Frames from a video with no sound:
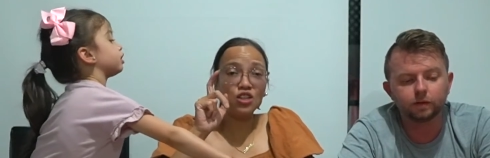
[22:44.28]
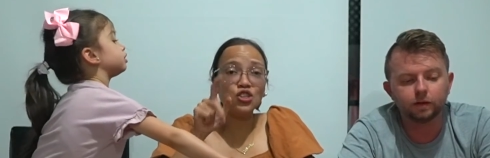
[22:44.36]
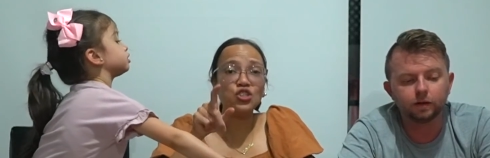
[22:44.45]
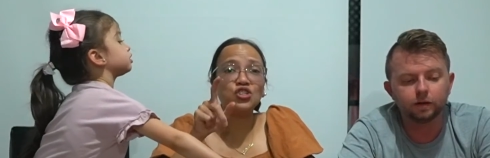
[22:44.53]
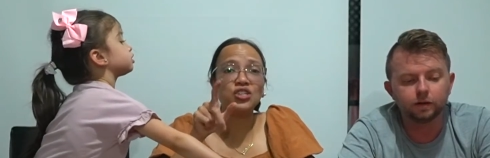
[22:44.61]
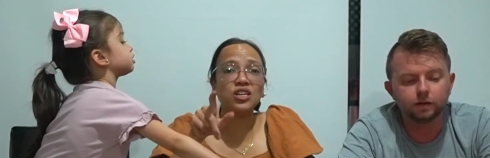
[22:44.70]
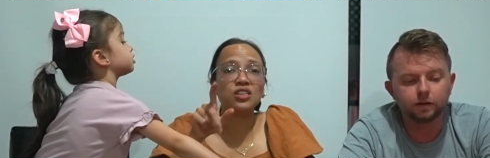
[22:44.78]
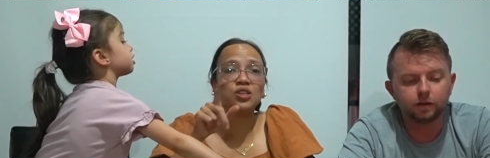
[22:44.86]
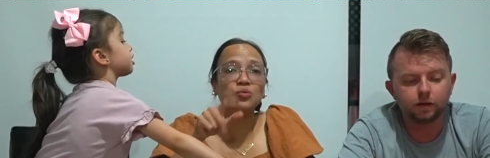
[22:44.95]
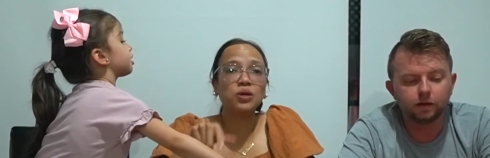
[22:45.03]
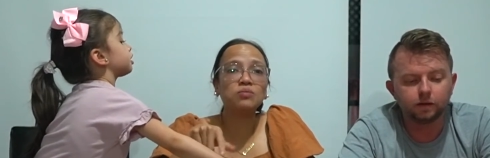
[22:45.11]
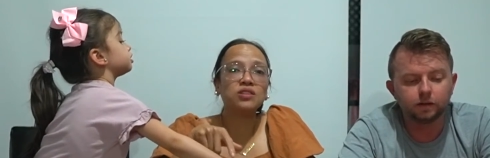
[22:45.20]
Speaker 1: should check their
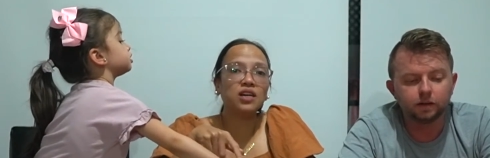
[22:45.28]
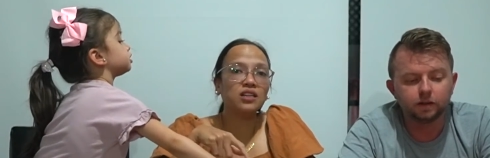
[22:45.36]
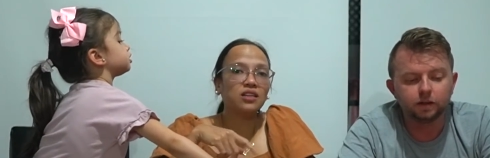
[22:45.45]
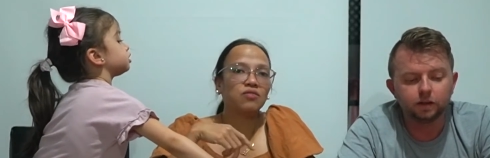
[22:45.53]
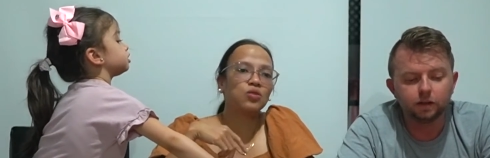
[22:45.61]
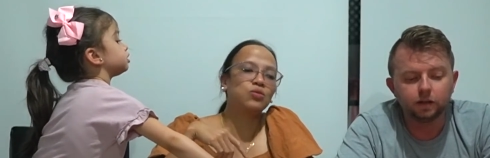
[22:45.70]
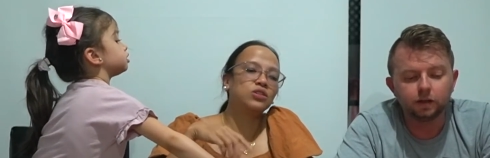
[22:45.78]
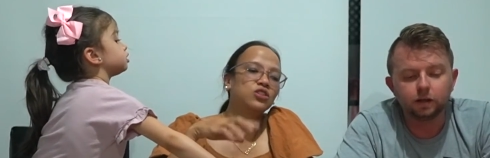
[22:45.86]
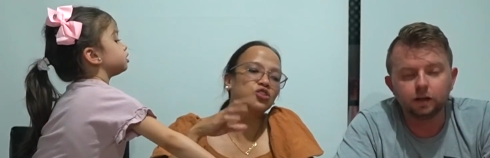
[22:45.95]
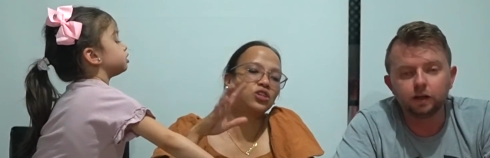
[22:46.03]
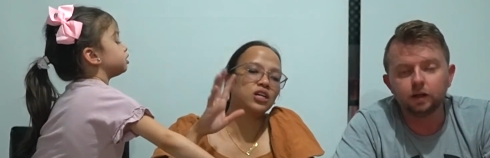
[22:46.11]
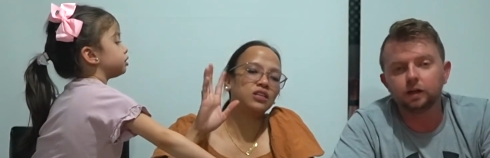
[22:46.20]
website if you want
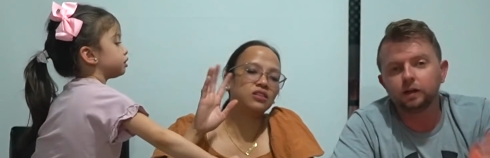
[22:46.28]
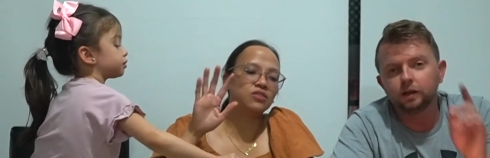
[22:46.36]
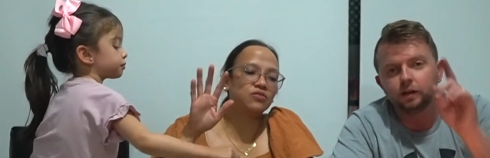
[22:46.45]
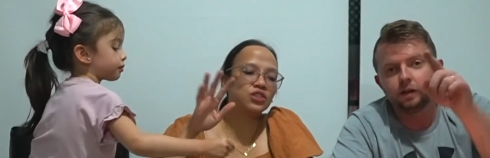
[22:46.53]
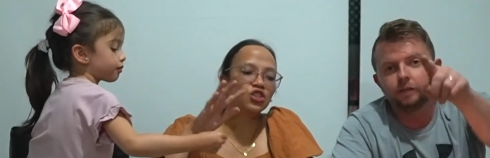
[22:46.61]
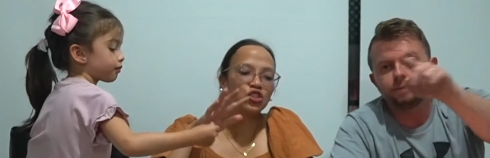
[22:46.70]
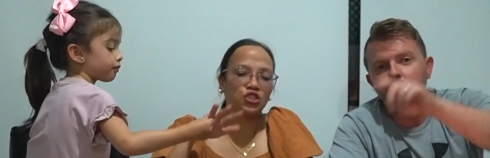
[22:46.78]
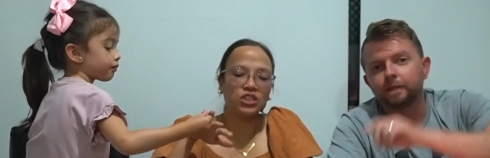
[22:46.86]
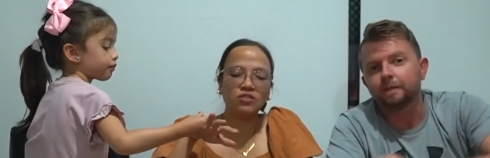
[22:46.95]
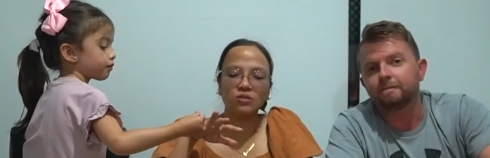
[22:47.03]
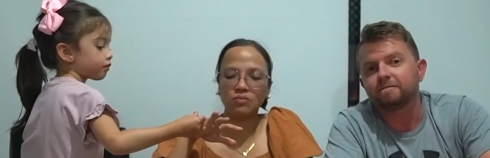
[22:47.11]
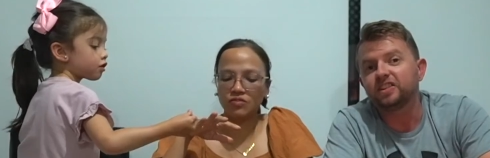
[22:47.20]
to try different
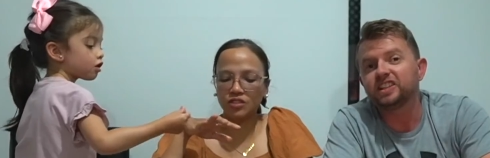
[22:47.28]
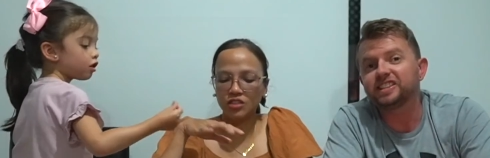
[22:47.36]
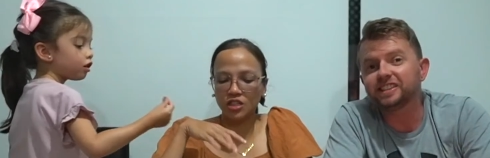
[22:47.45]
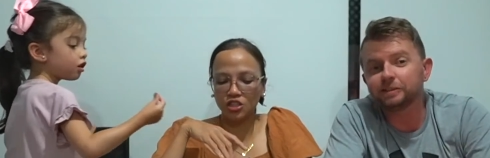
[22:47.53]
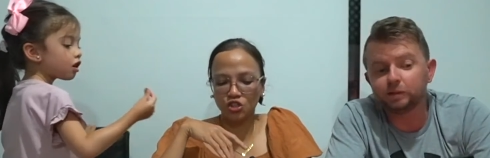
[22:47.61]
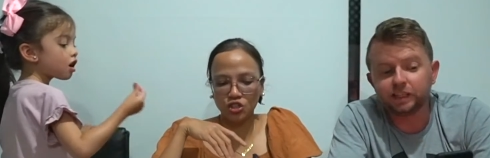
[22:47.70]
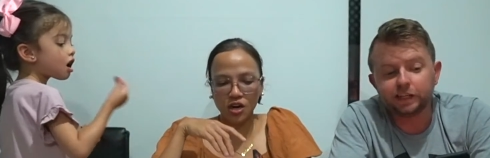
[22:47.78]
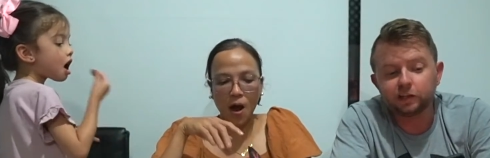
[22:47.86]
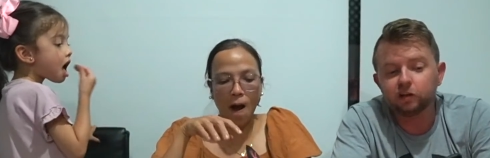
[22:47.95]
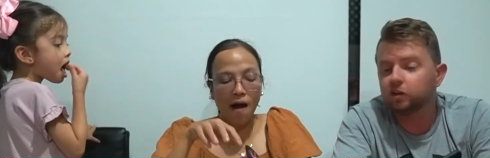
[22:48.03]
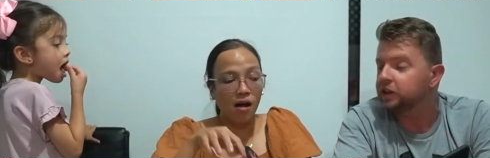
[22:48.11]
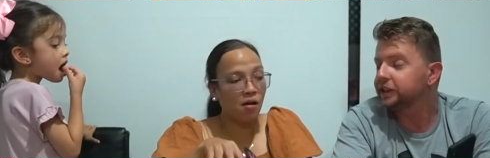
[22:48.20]
treats from
Speaker 2: different countries. This is really
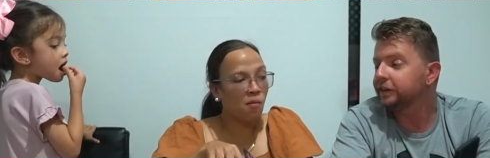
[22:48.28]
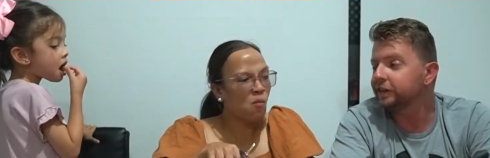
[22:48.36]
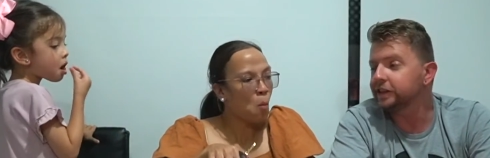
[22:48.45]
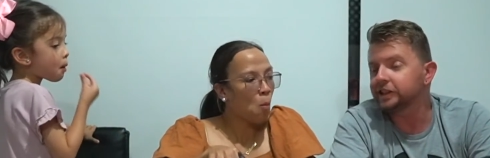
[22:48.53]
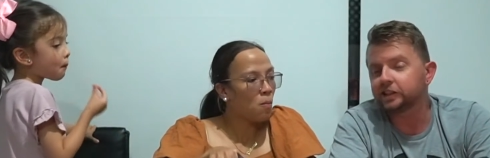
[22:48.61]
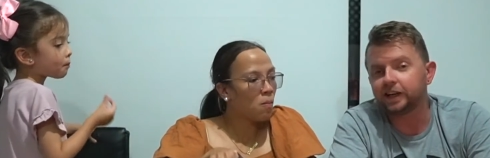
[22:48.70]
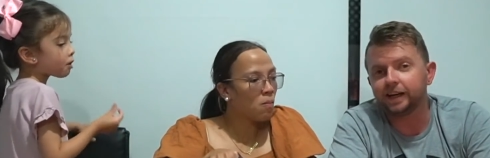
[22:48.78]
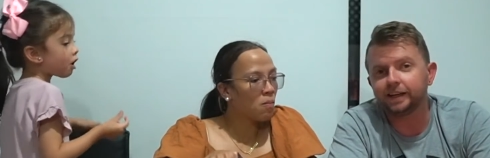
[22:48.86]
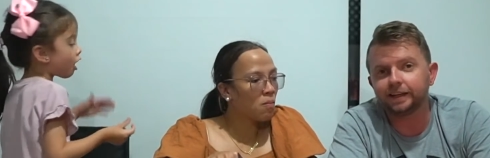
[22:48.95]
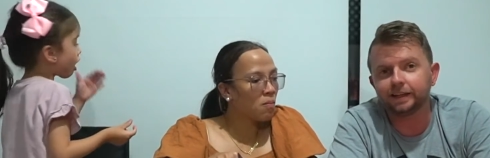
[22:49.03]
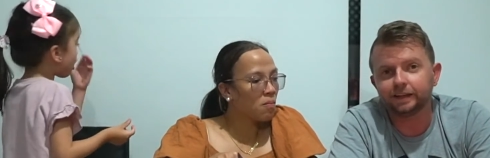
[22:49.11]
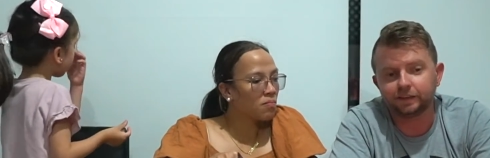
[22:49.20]
cool because they've got
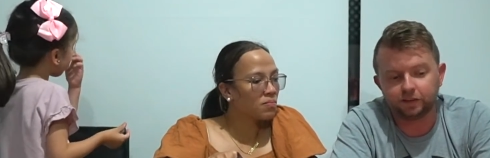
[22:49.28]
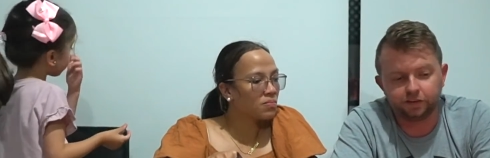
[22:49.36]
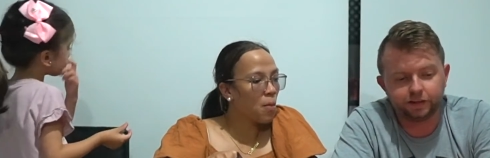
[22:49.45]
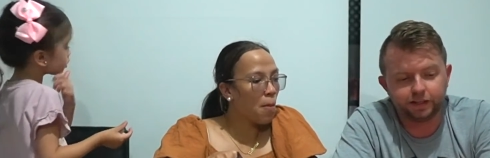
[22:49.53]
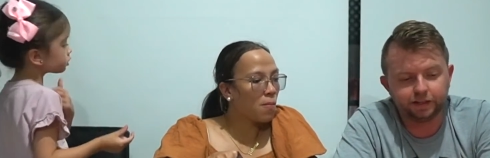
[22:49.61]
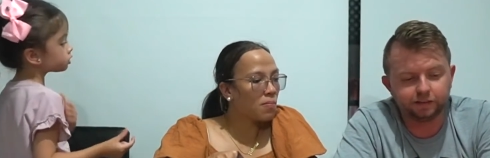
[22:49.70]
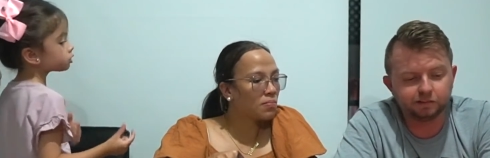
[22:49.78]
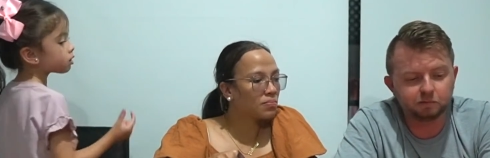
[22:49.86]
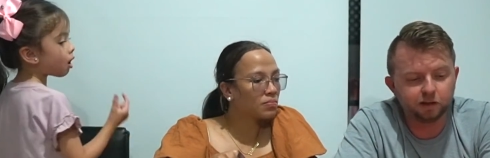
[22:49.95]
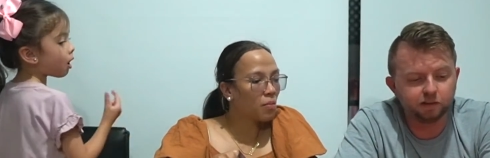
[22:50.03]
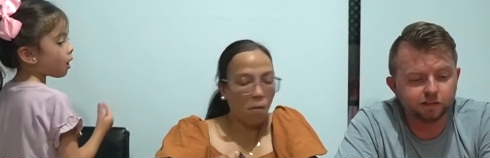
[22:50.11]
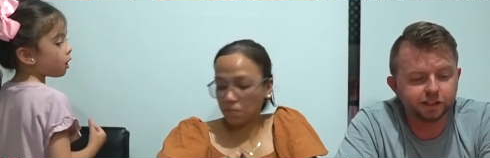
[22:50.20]
Australian on here as
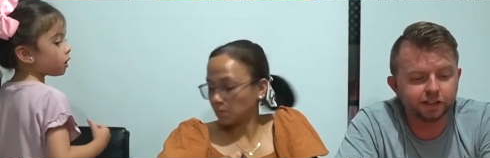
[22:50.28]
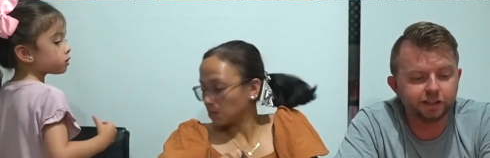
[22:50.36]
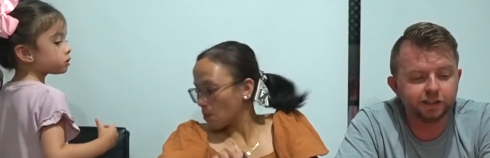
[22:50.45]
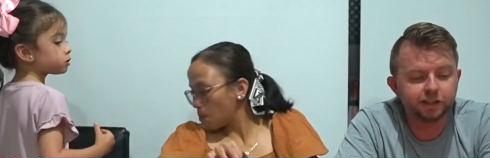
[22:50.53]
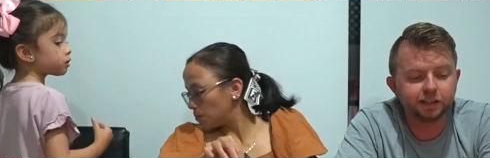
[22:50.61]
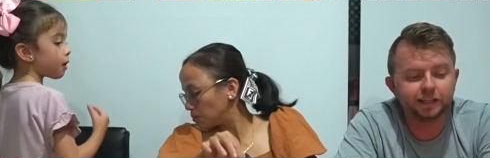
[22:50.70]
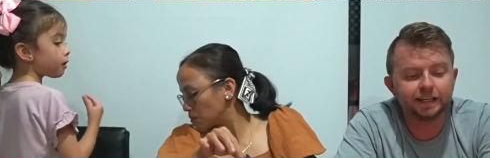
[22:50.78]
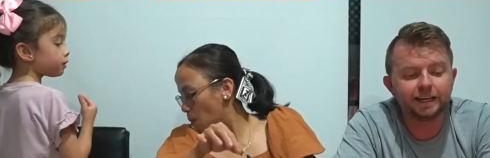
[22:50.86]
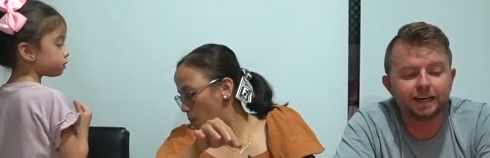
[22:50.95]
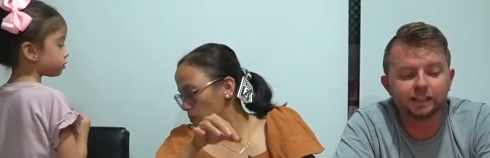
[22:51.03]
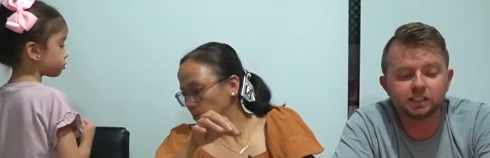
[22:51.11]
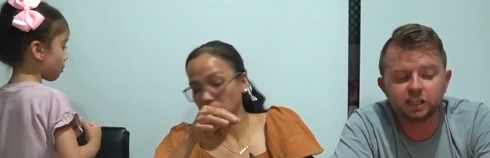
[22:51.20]
well. So you can get